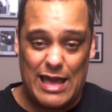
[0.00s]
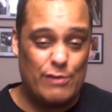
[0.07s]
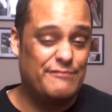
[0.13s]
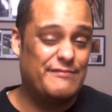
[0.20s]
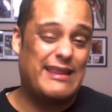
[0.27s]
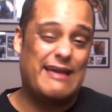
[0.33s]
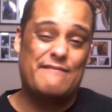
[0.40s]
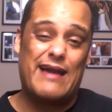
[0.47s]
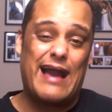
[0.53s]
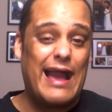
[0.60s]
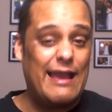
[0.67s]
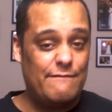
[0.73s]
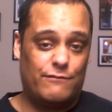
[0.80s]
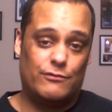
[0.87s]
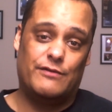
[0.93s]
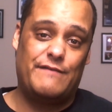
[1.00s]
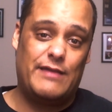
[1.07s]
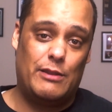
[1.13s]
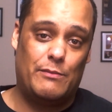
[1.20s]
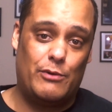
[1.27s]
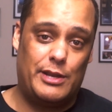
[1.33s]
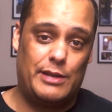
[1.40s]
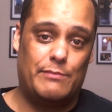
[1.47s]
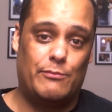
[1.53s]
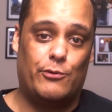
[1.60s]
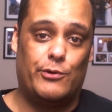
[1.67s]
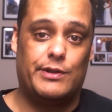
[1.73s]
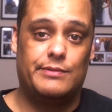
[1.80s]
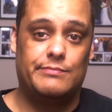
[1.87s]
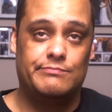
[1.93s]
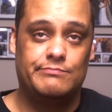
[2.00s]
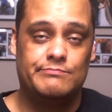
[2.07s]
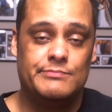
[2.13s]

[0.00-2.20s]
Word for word: I don't even have an iPhone available anymore.